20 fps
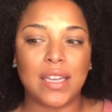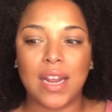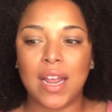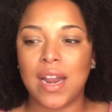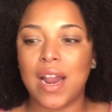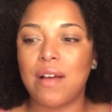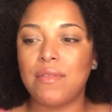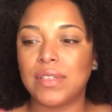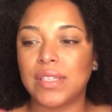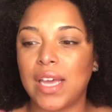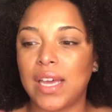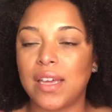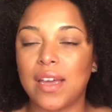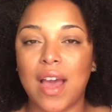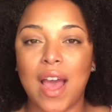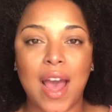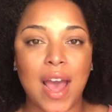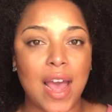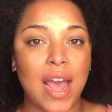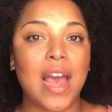it. And I was
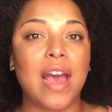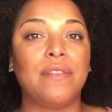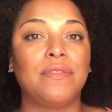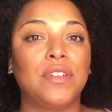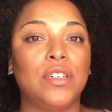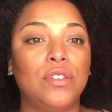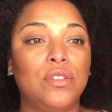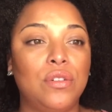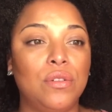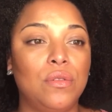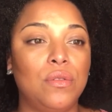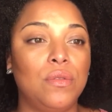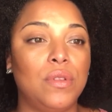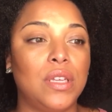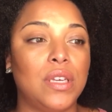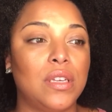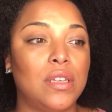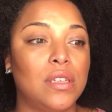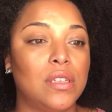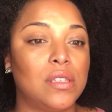like, I have to do
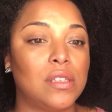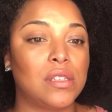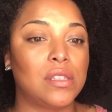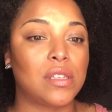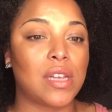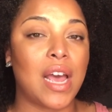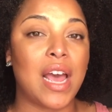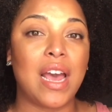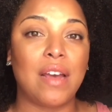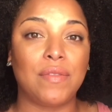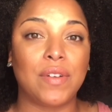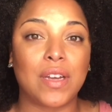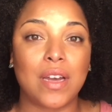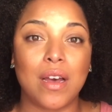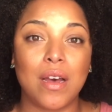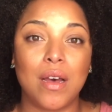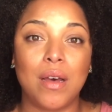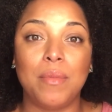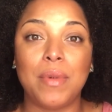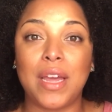this. I have to
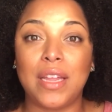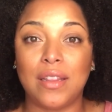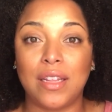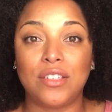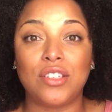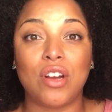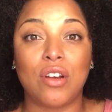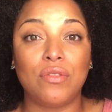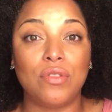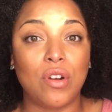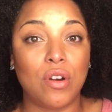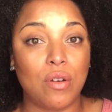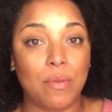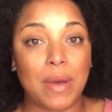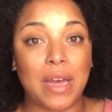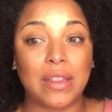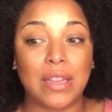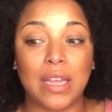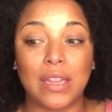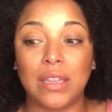come and let y'all know
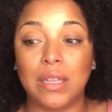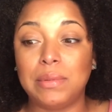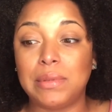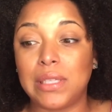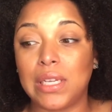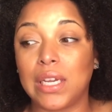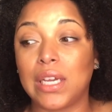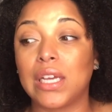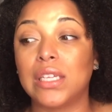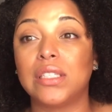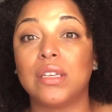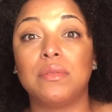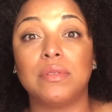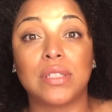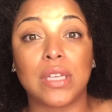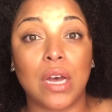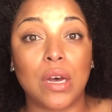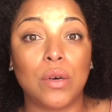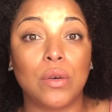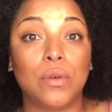about that lipstick because it
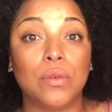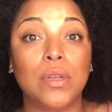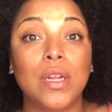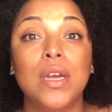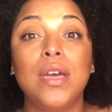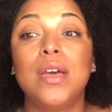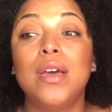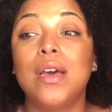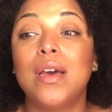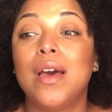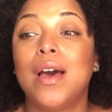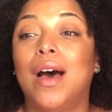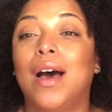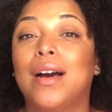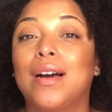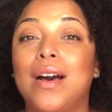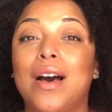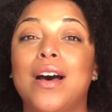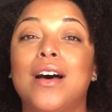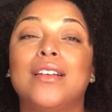was old.
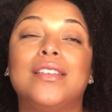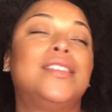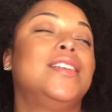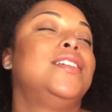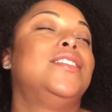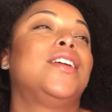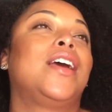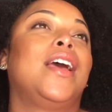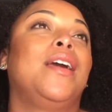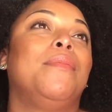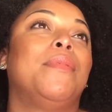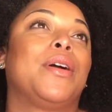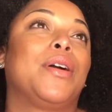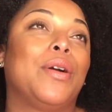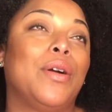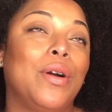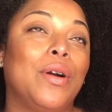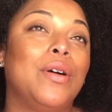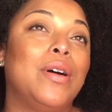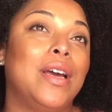I called C J, my
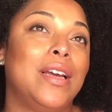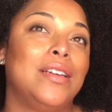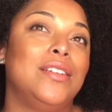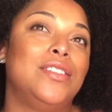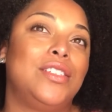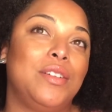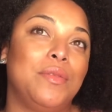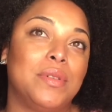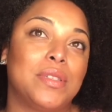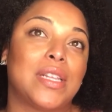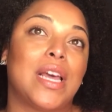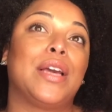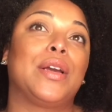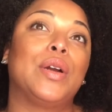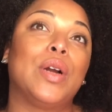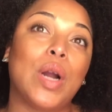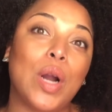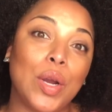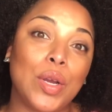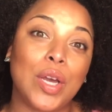girl, and she was like,
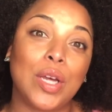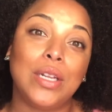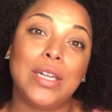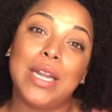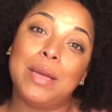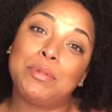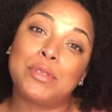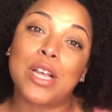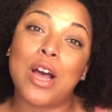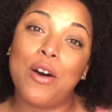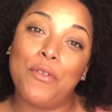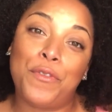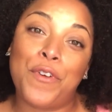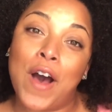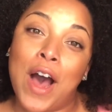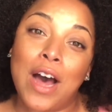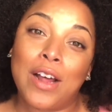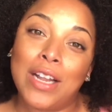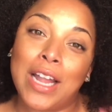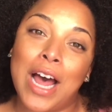girl, your lips gonna
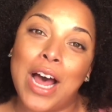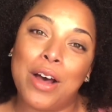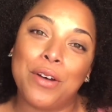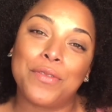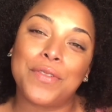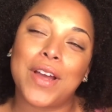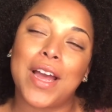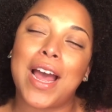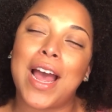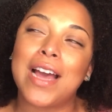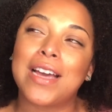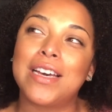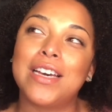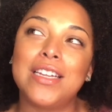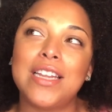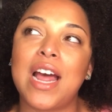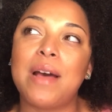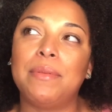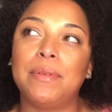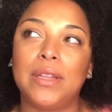fall off. I
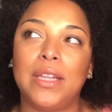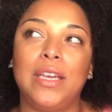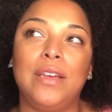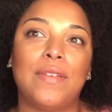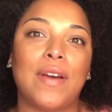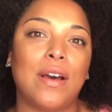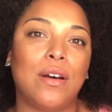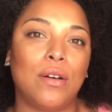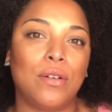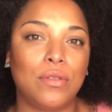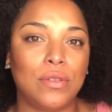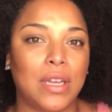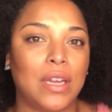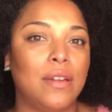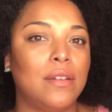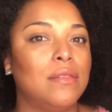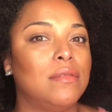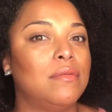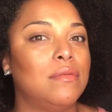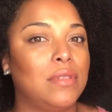could not believe how old
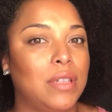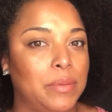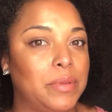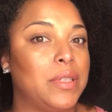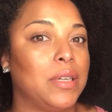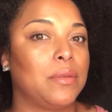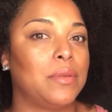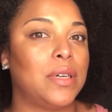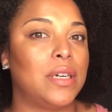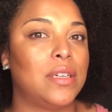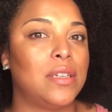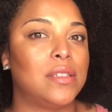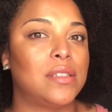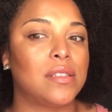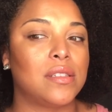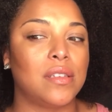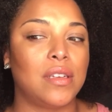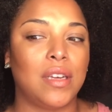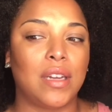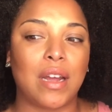that lipstick
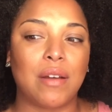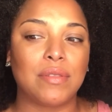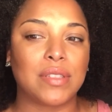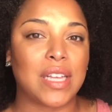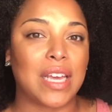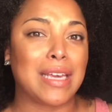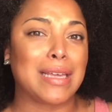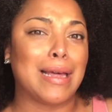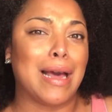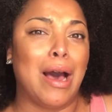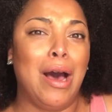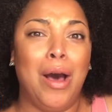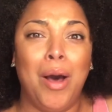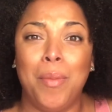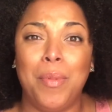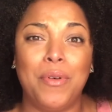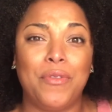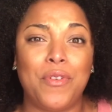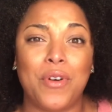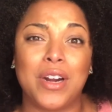was. And I was like,
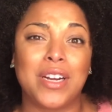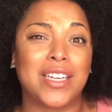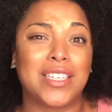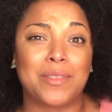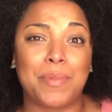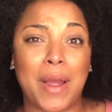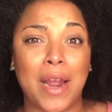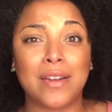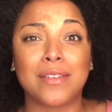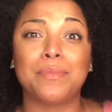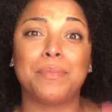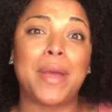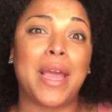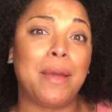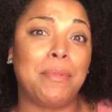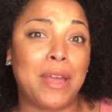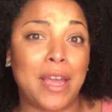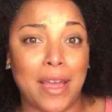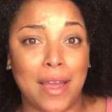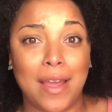oh, before it expires,
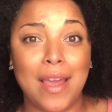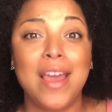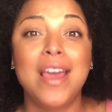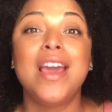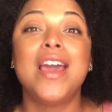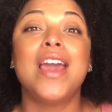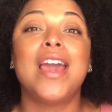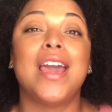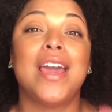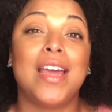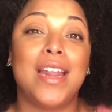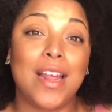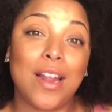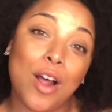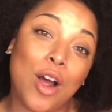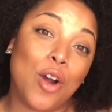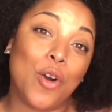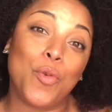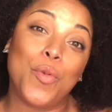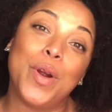baby. It
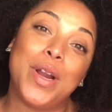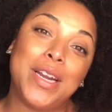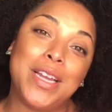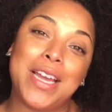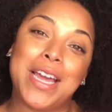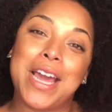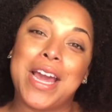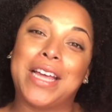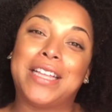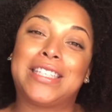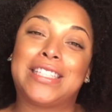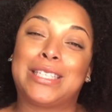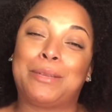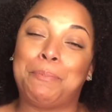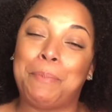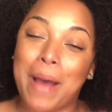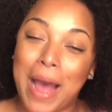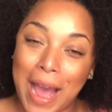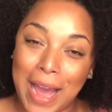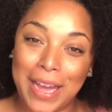already
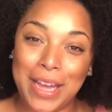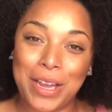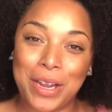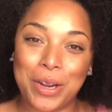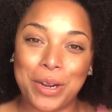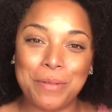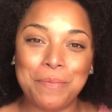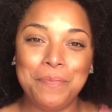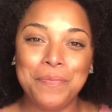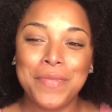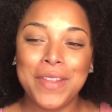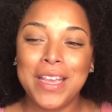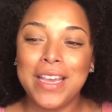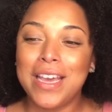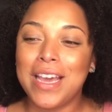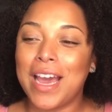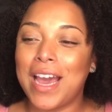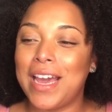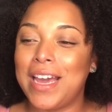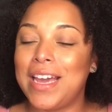expired.
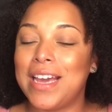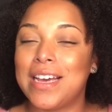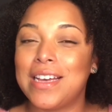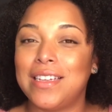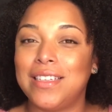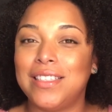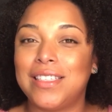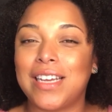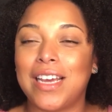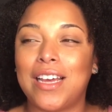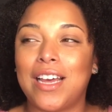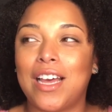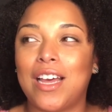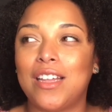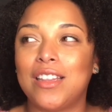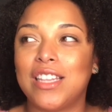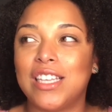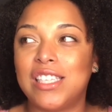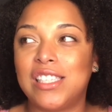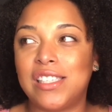And
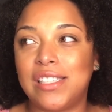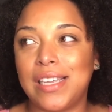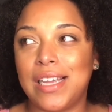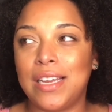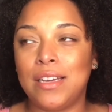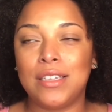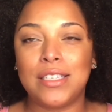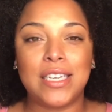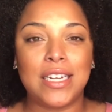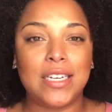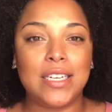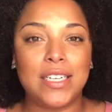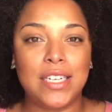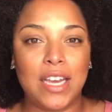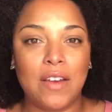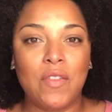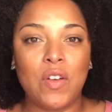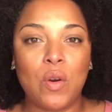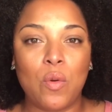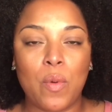the scent didn't
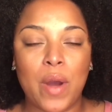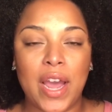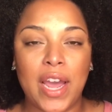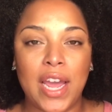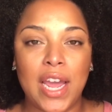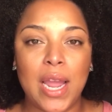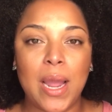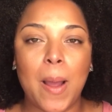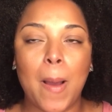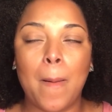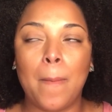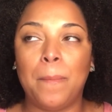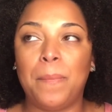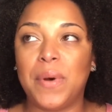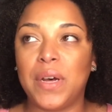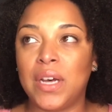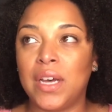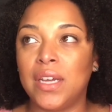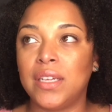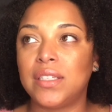give it away.
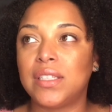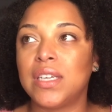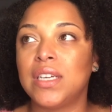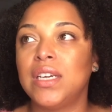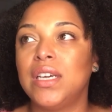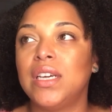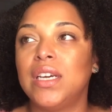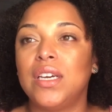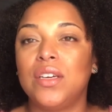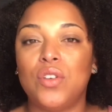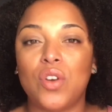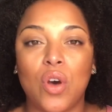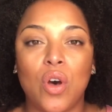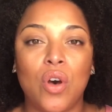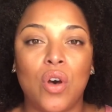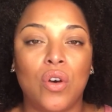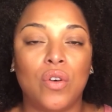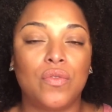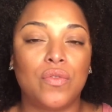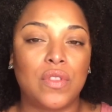But
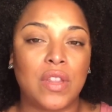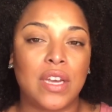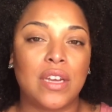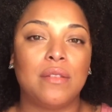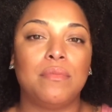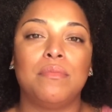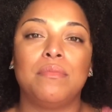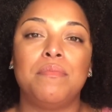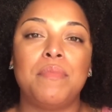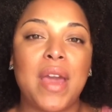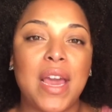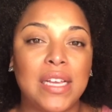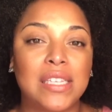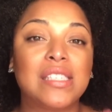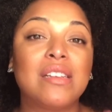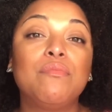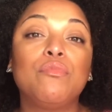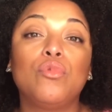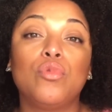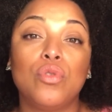y'all, make
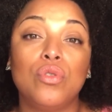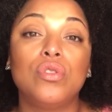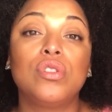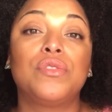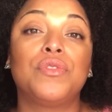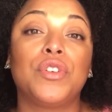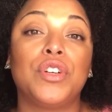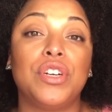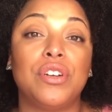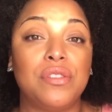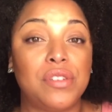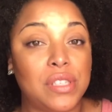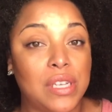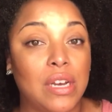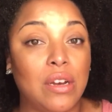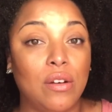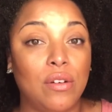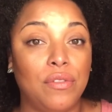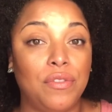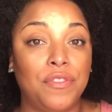some rules for
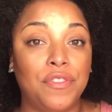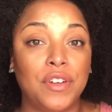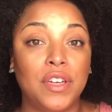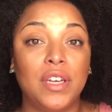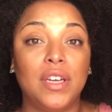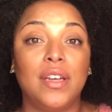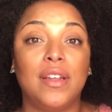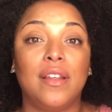yourself.